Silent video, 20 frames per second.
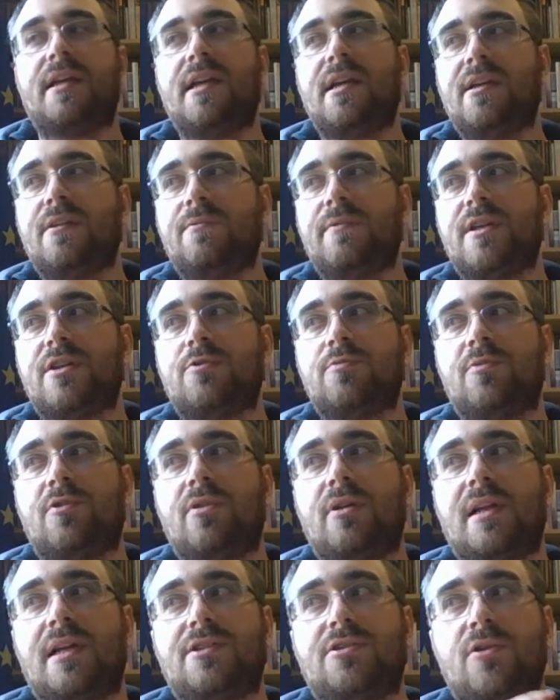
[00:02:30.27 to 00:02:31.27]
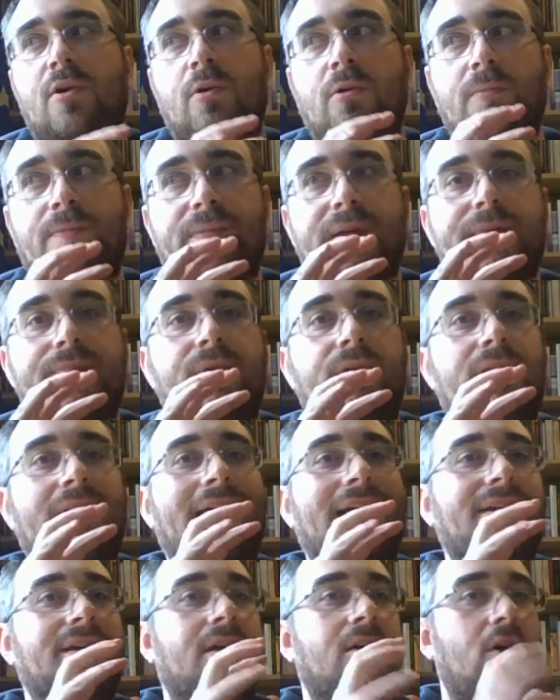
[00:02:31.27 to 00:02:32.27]
in which more or less all people
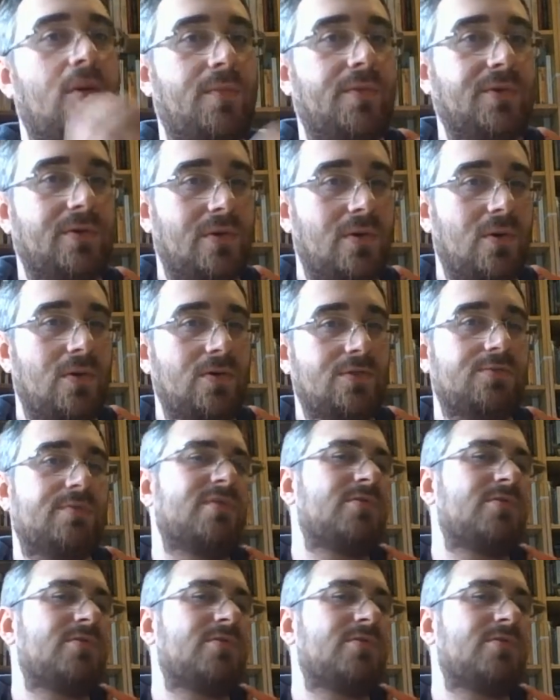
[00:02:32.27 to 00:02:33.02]
had a common cause,